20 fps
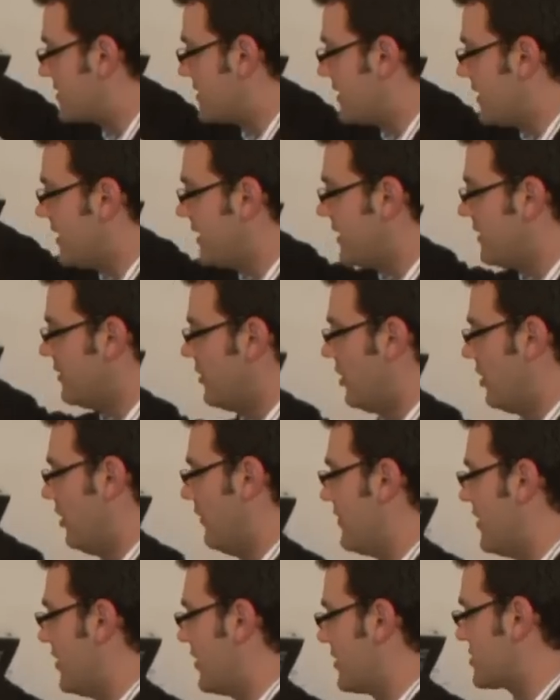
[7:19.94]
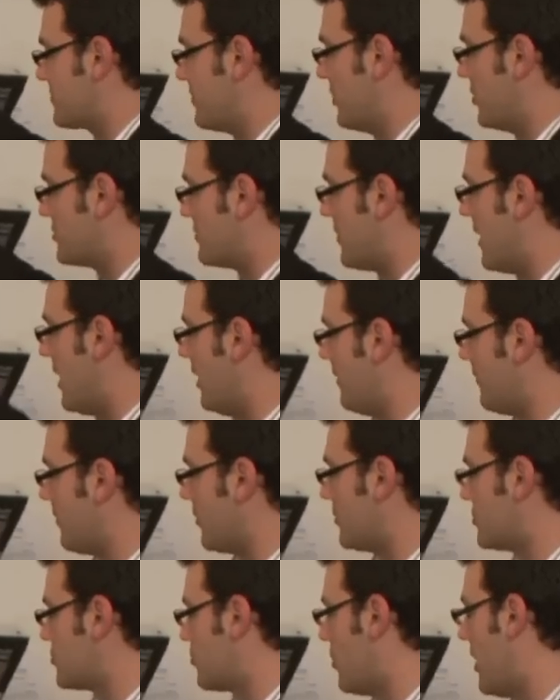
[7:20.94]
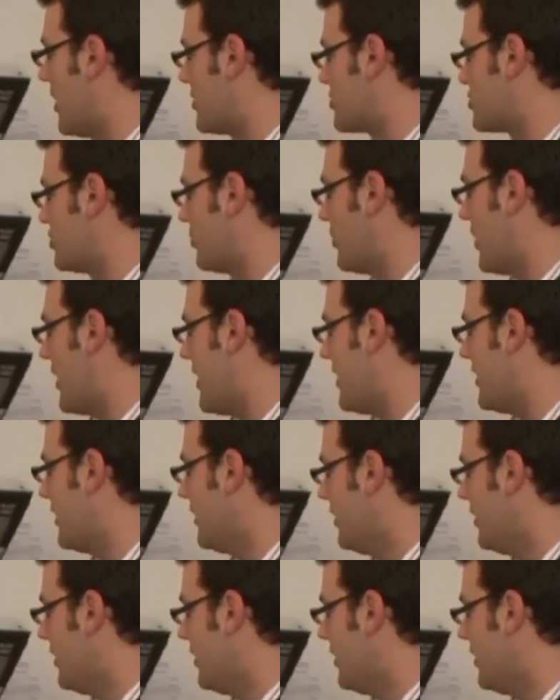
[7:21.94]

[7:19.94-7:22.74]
see all the unexposed polymer was washed away,